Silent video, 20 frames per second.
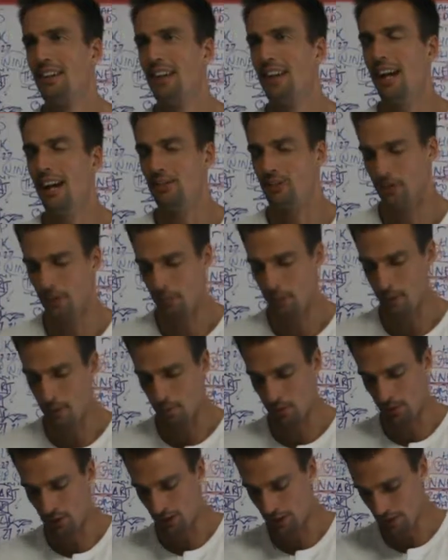And so
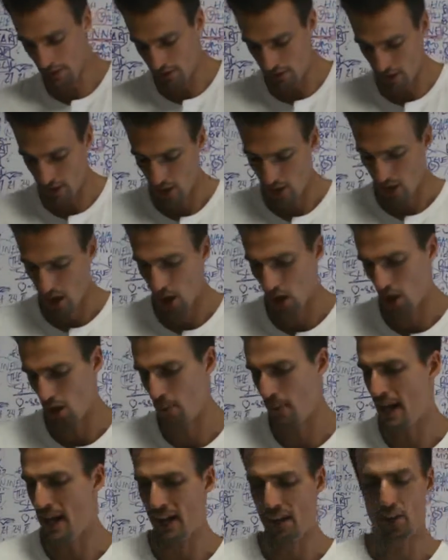people look and say,
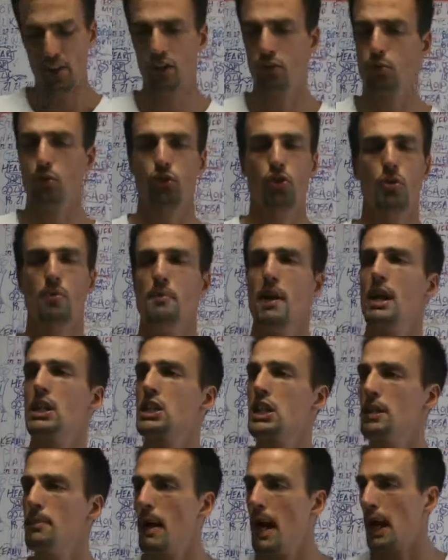oh man, things were so
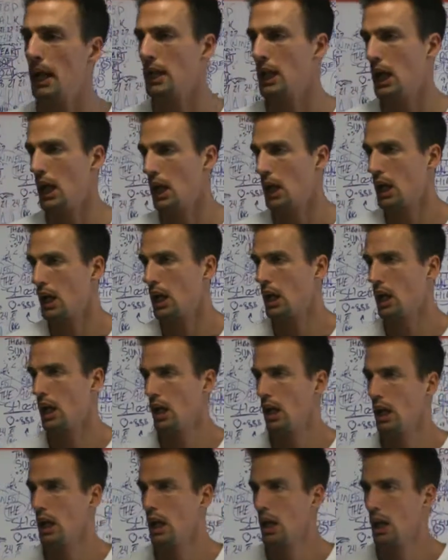messy back then.
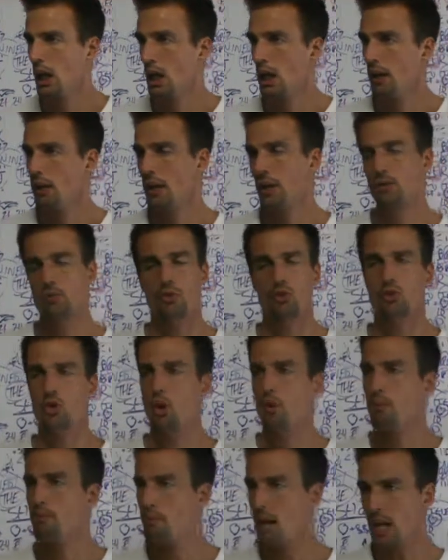Things were
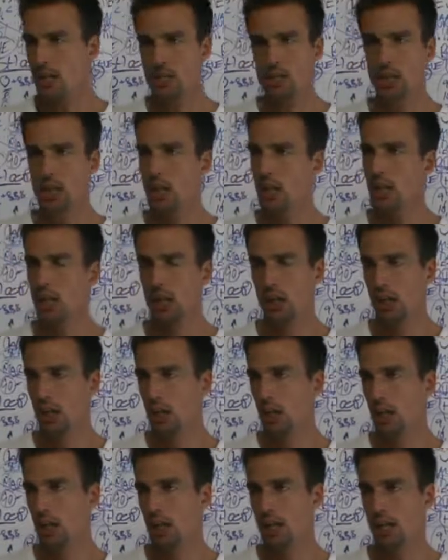so messy
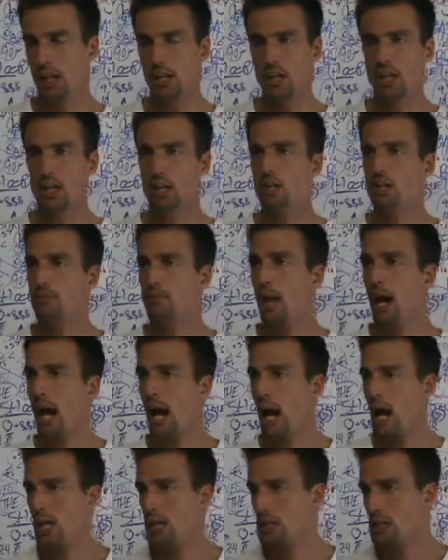in years
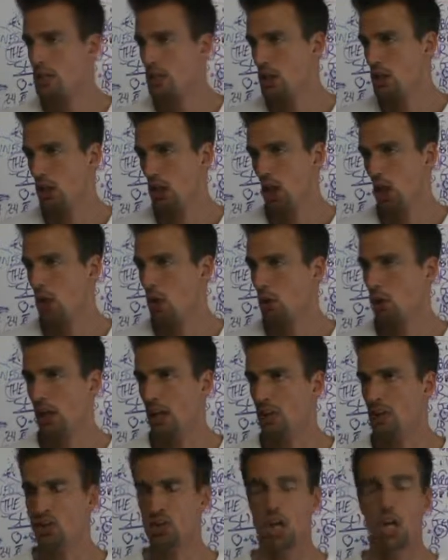past, you know,
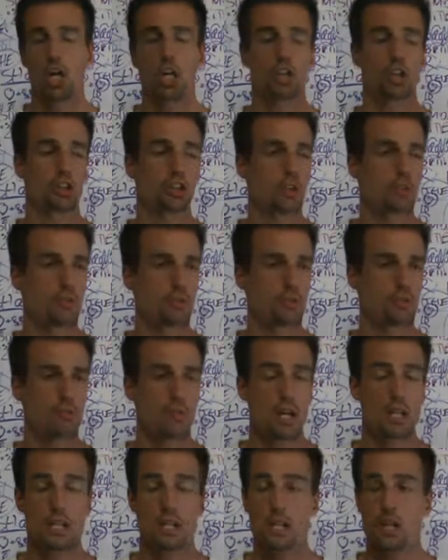like scholarship was
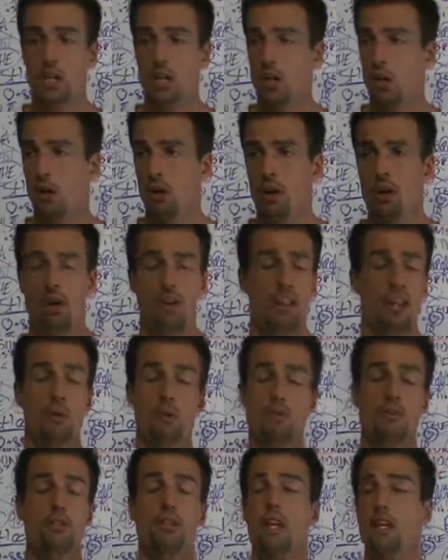messy, you know. They
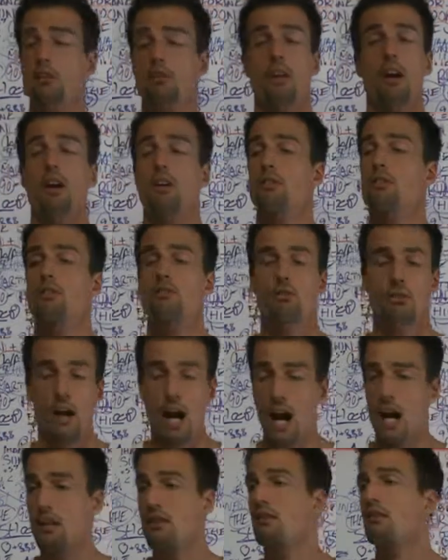were just like trying to
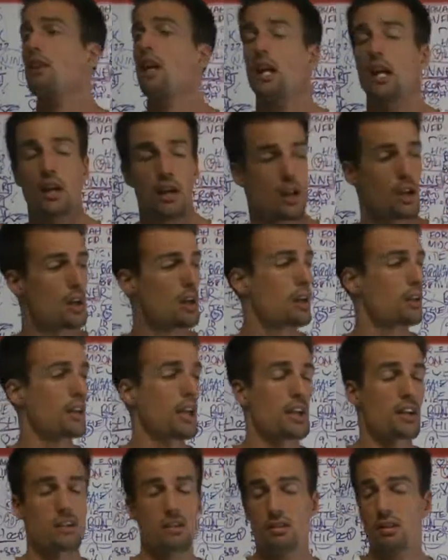scratch like
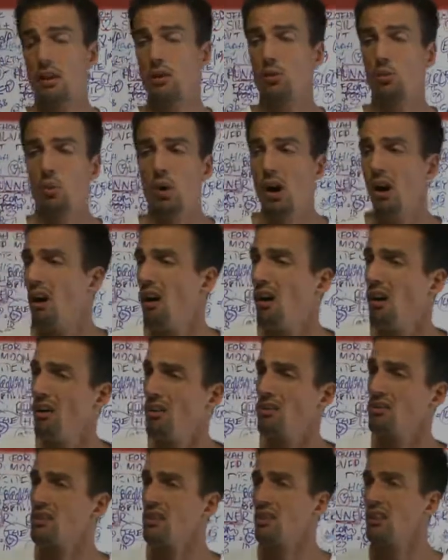letters on
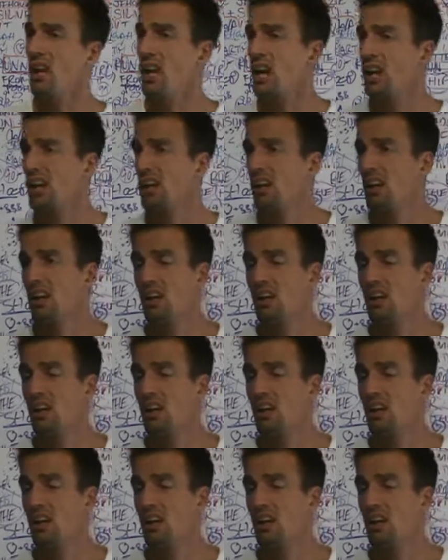walls, and like